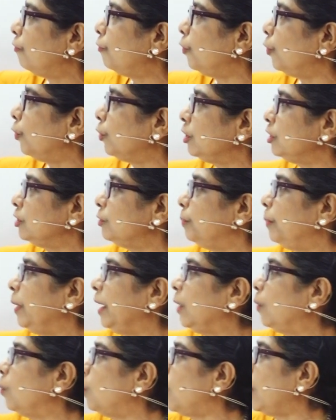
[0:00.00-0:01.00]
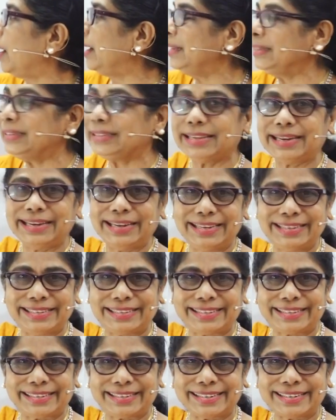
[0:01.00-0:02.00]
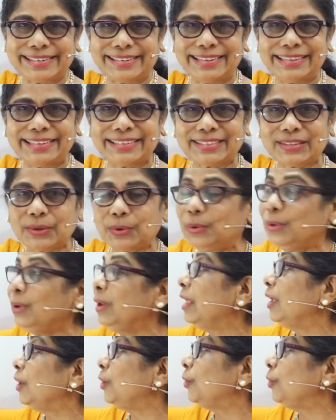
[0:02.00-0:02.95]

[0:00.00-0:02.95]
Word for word: 4 is big, 1 is the least. So